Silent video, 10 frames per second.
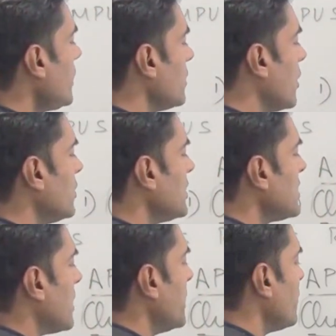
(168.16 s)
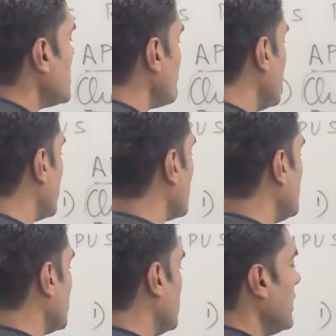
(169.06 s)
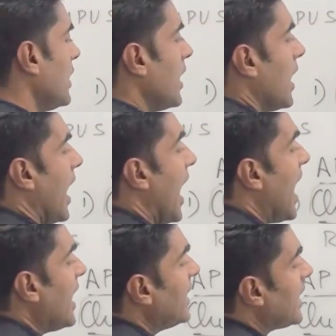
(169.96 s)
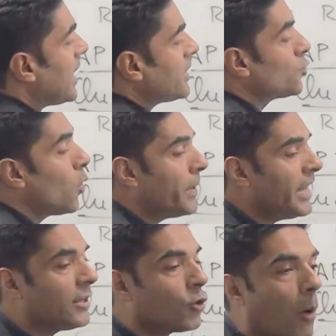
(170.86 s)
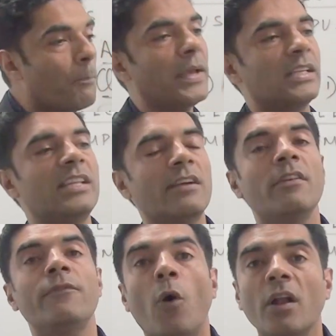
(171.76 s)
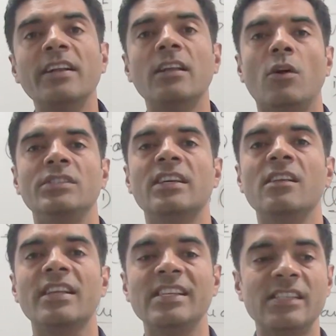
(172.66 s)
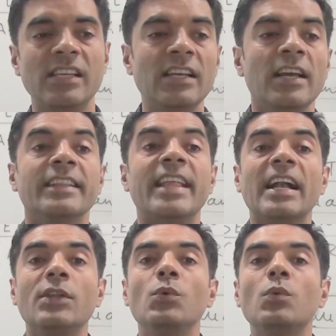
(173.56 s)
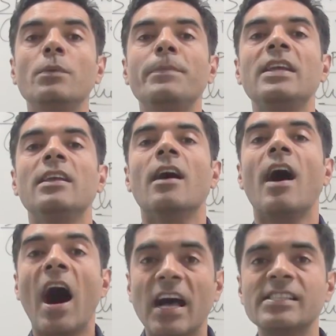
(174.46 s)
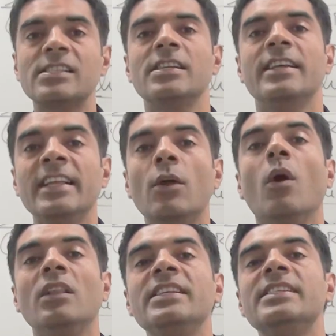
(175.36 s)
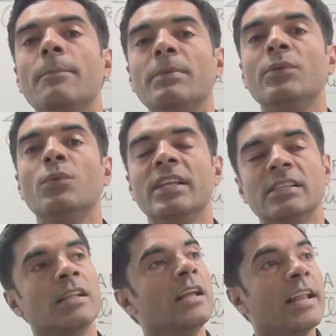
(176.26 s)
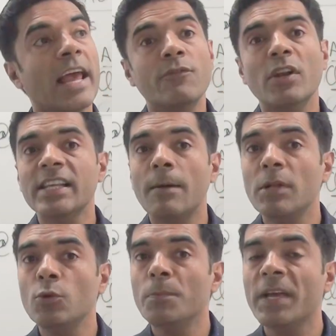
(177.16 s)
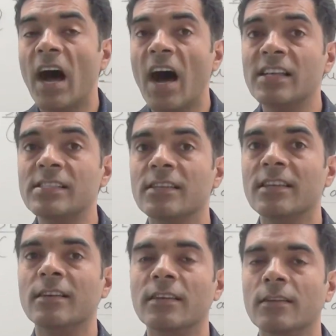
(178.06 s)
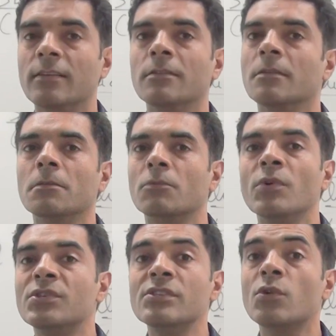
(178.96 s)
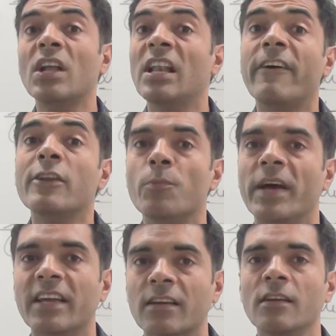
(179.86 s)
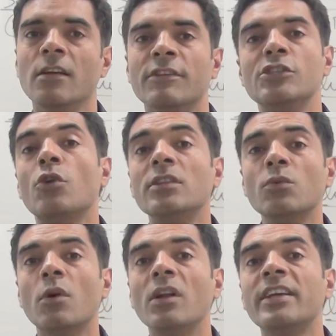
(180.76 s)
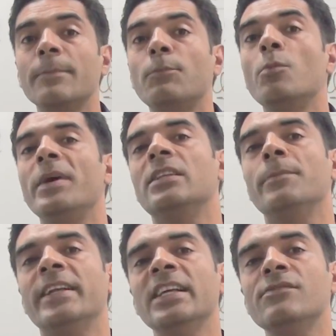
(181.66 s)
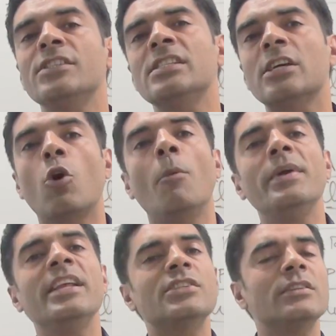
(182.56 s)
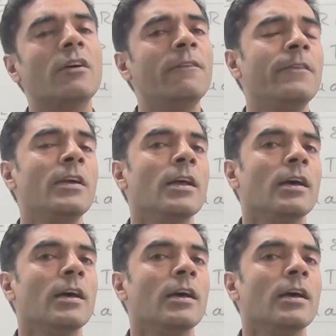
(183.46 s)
Now this is something which is very crucial, and there are so many topics that will fall under logical reasoning that you will be asked in all these aptitude tests. Like for example, you will be asked questions on alphanumeric, which is also called crypto mathematics, which is a combination of